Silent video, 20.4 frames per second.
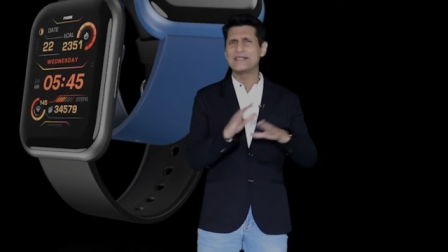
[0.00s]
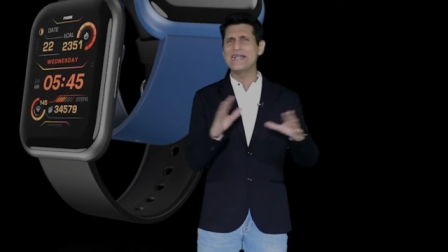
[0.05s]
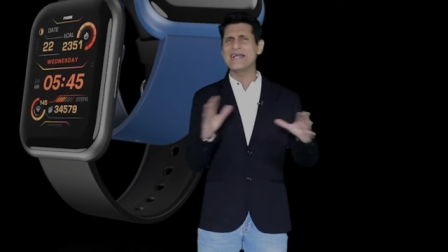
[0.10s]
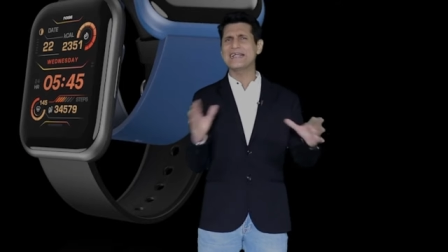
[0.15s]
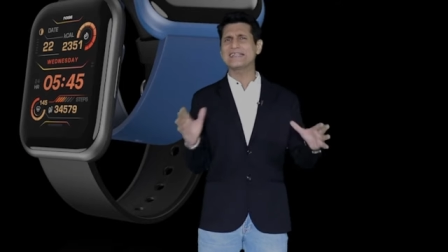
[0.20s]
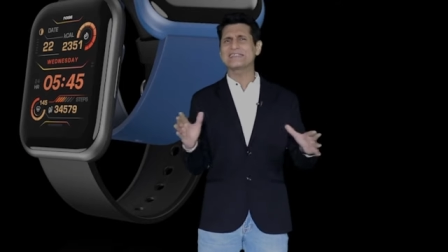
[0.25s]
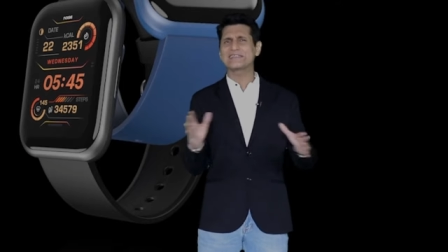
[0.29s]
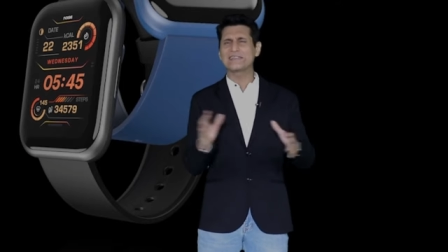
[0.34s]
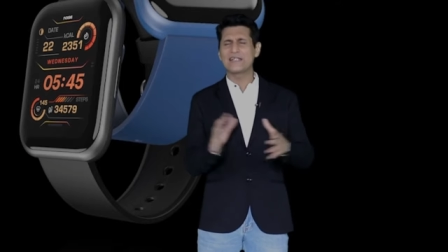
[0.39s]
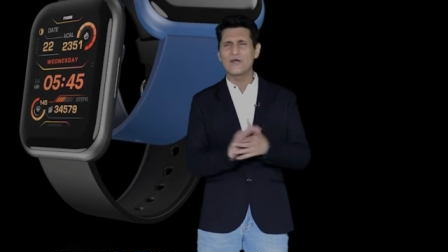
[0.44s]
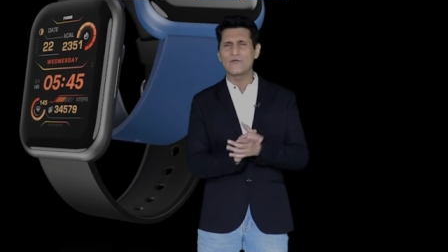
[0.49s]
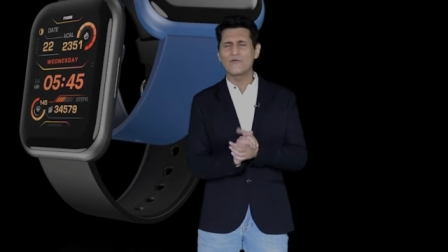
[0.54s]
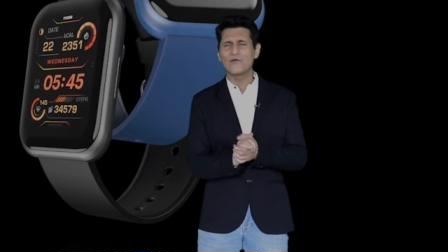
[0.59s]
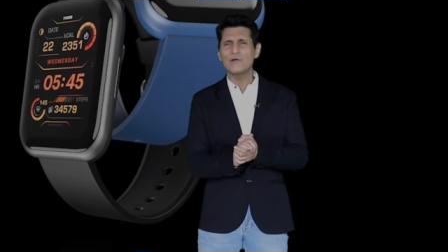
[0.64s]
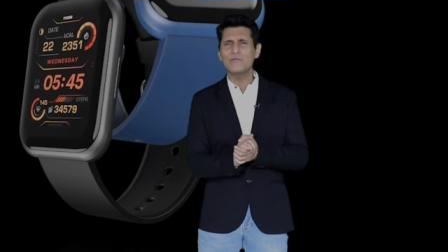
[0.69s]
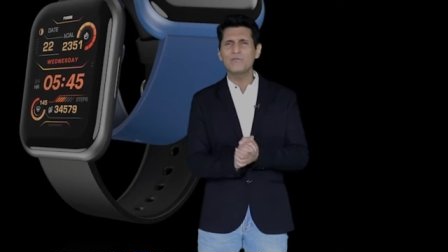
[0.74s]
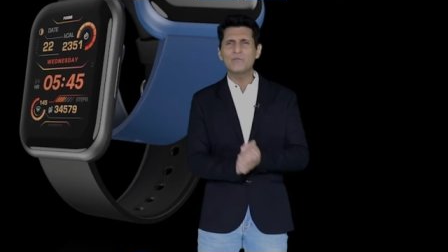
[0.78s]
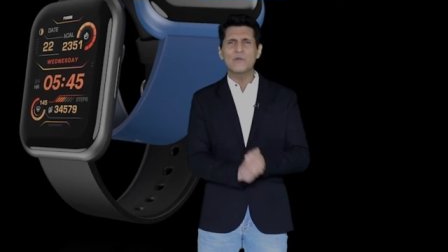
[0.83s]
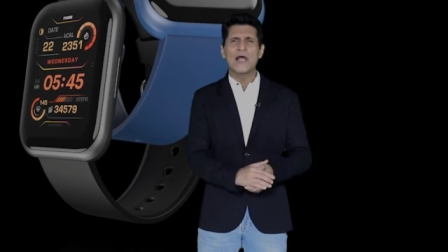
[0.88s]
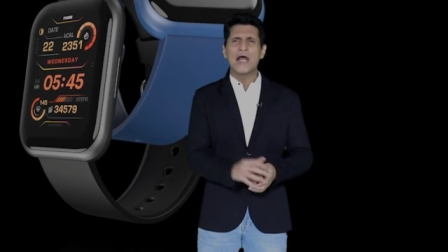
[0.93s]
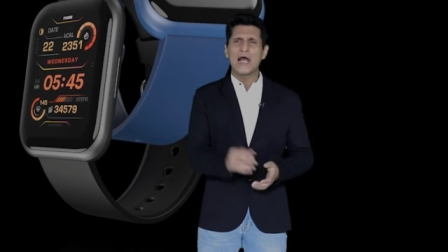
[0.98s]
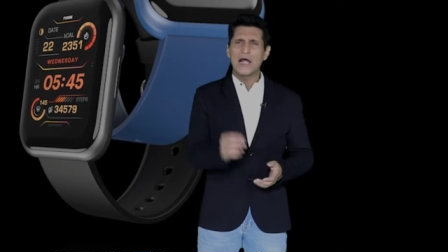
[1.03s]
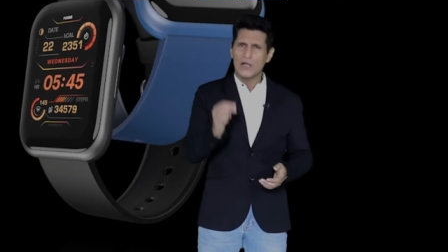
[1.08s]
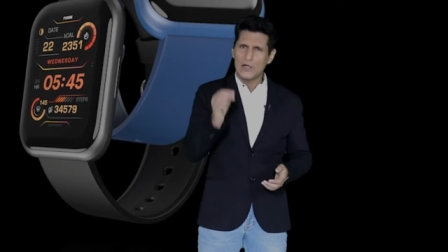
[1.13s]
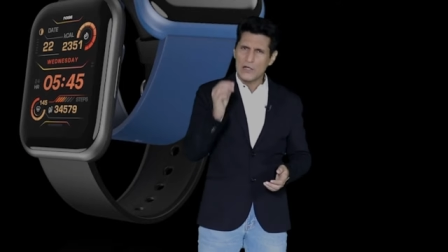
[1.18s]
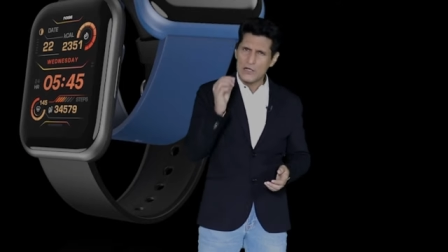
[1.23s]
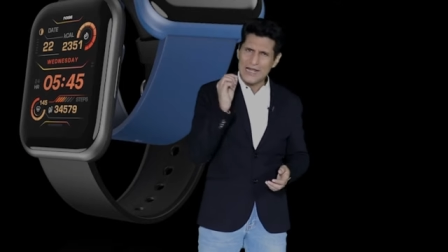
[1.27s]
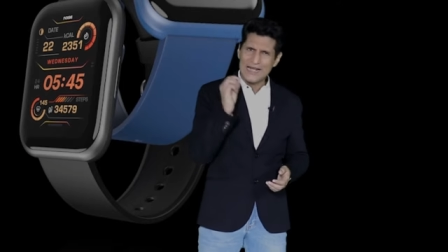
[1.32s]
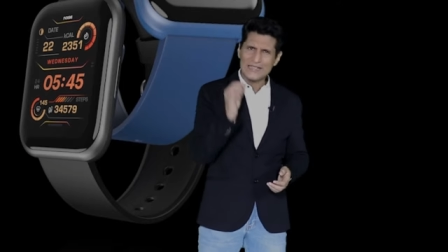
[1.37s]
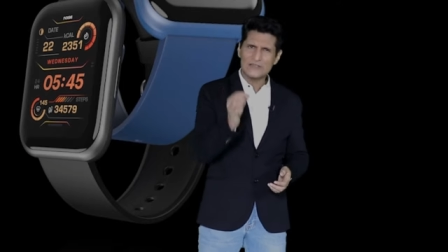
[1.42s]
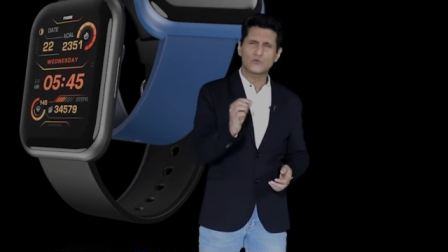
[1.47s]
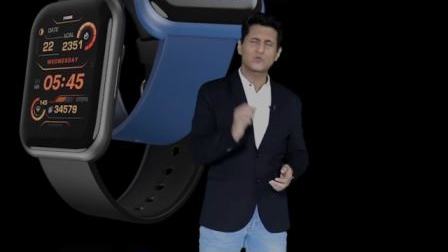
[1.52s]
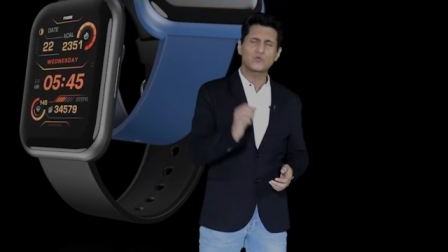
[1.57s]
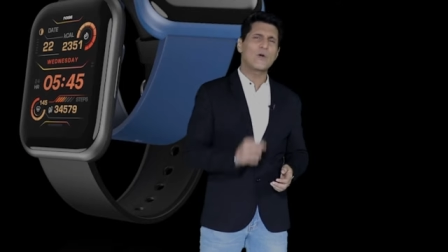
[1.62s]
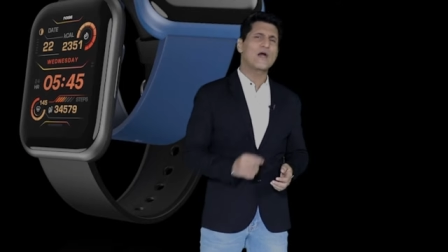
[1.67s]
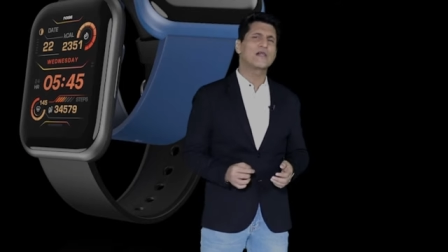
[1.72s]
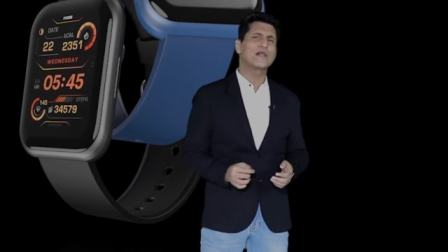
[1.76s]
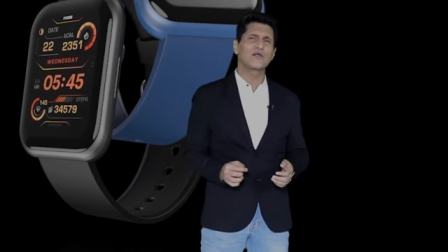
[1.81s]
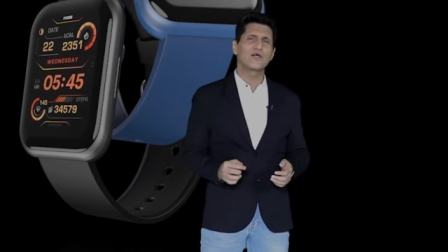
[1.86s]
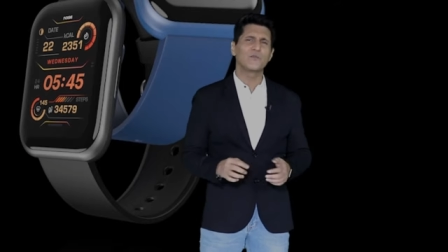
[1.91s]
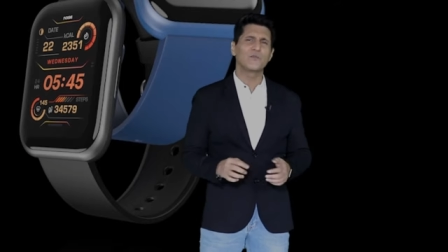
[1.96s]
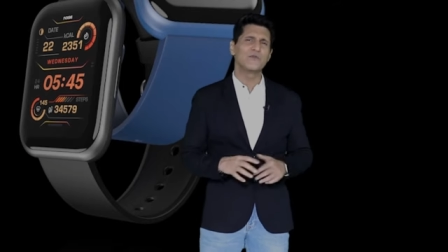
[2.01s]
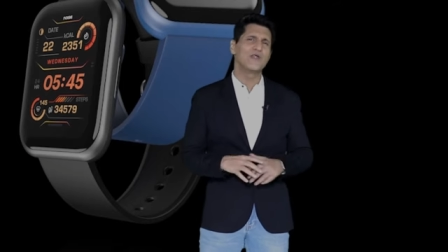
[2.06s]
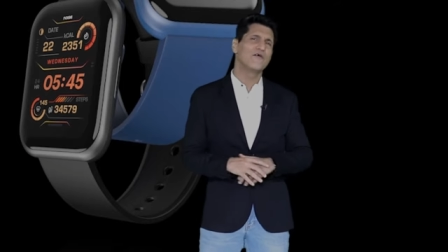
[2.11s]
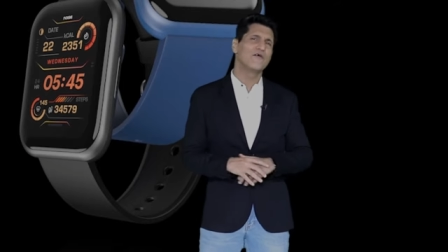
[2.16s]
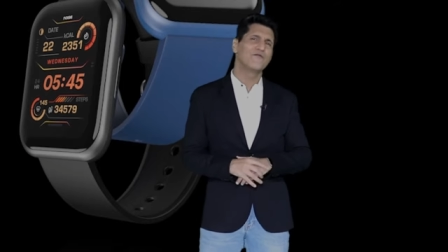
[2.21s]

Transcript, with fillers: next level, let's welcome the